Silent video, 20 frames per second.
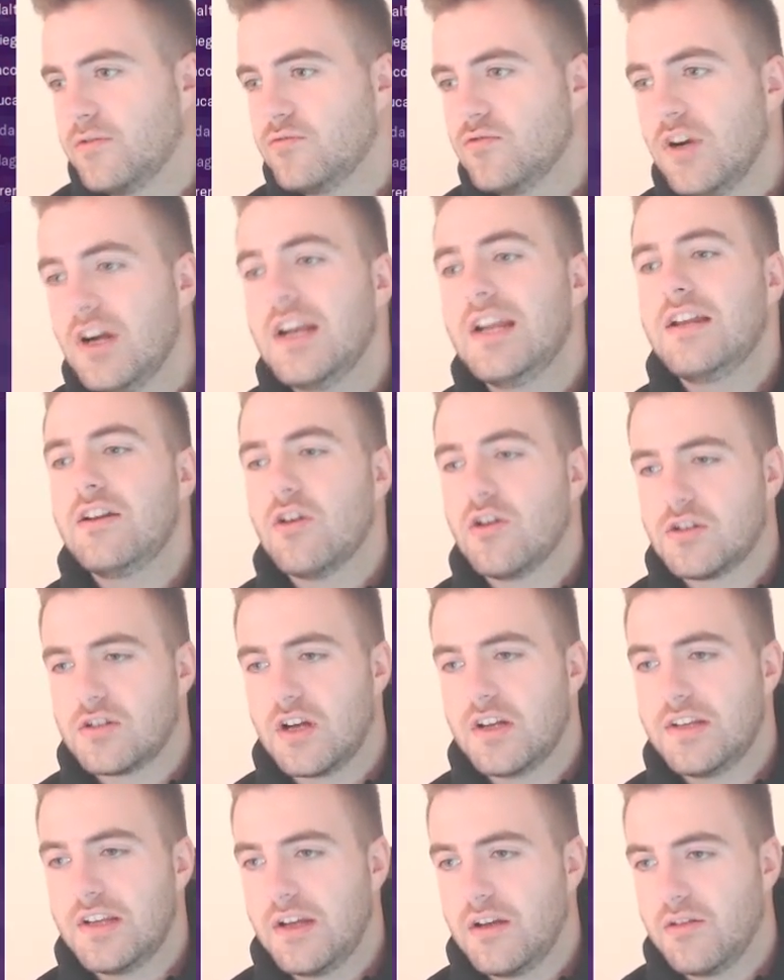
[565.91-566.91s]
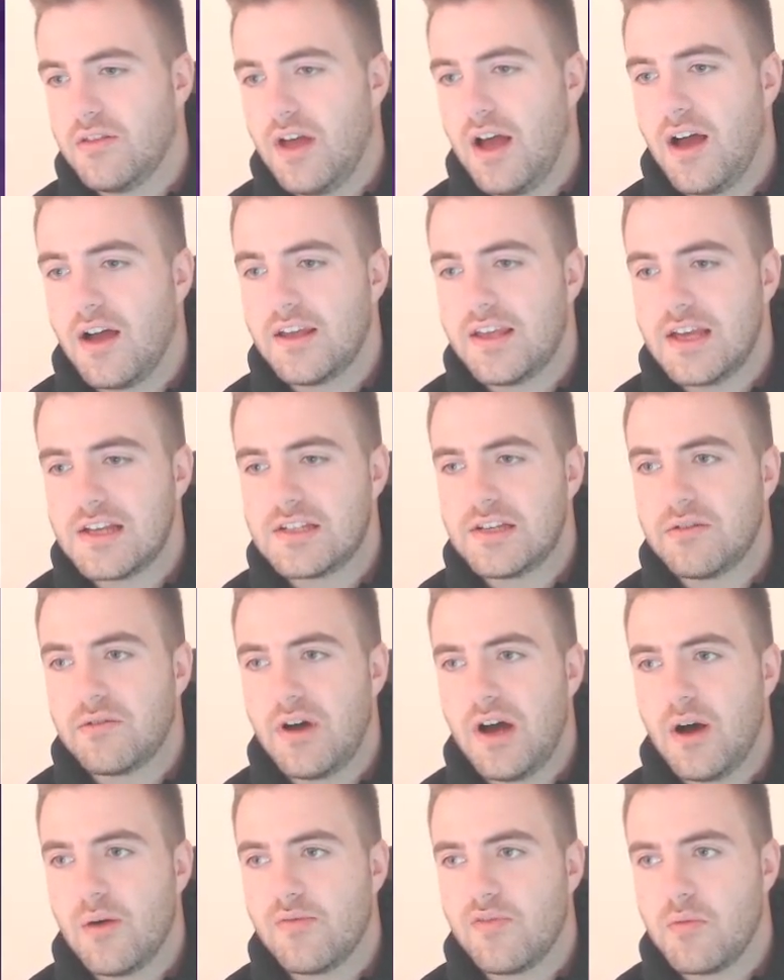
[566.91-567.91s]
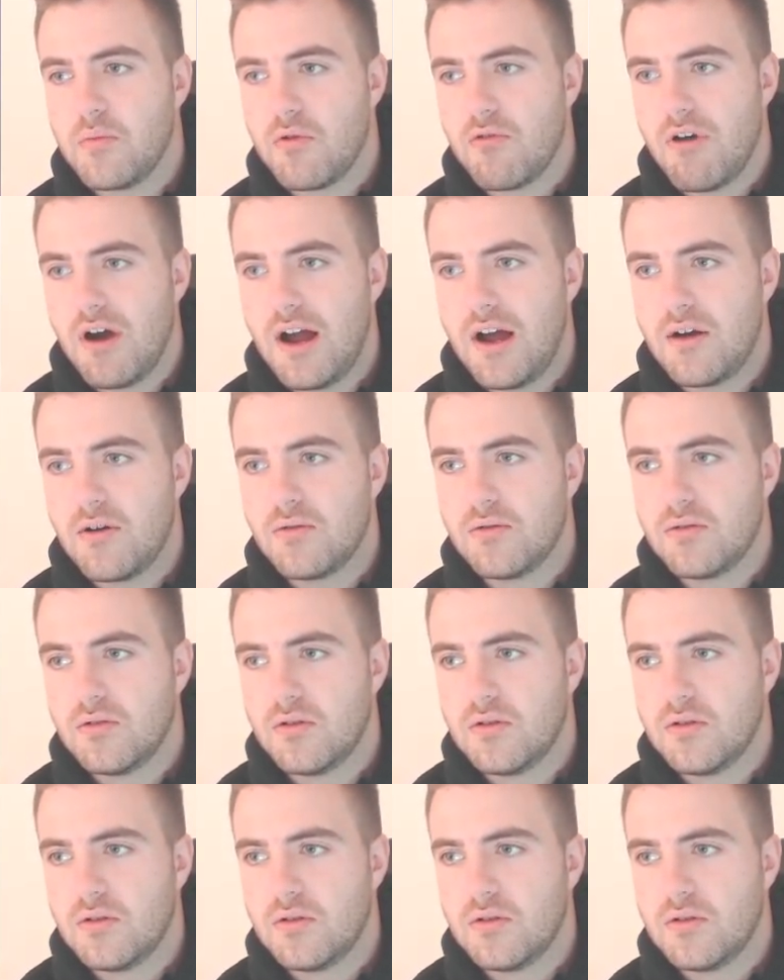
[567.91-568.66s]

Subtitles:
Really not ideal, that. I guess it will help for morale.